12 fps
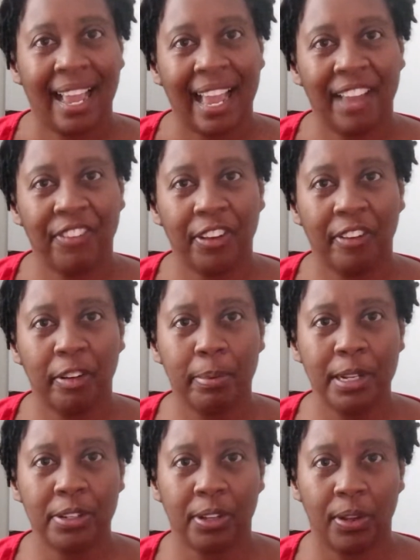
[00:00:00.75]
Have you ever
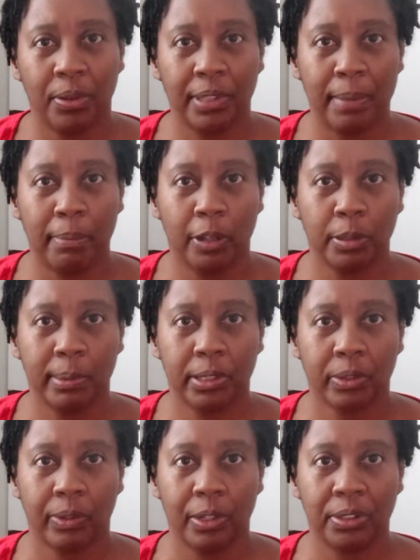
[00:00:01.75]
been told that multiple
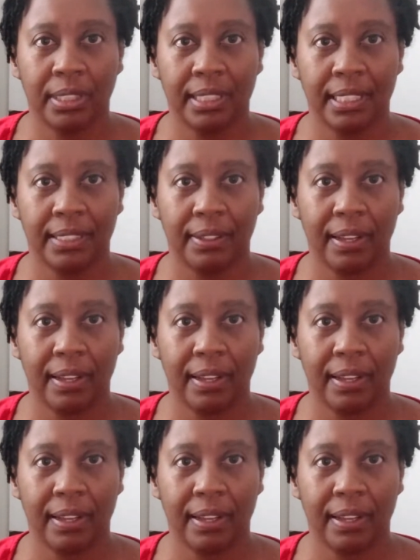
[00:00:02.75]
sclerosis is